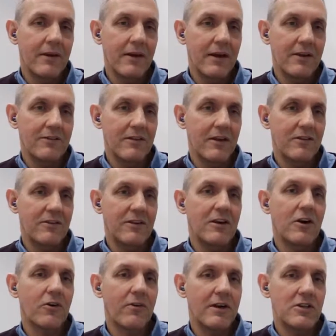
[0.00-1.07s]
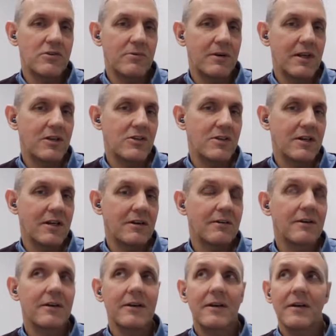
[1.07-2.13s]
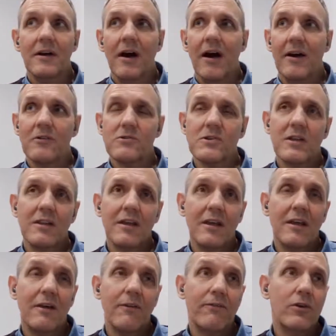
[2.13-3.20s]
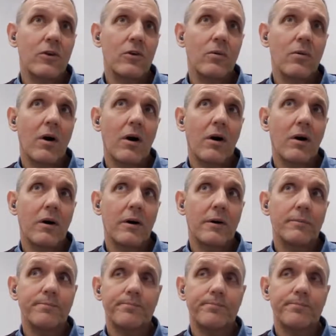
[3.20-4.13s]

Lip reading: as a young graduate engineer. I also think if you are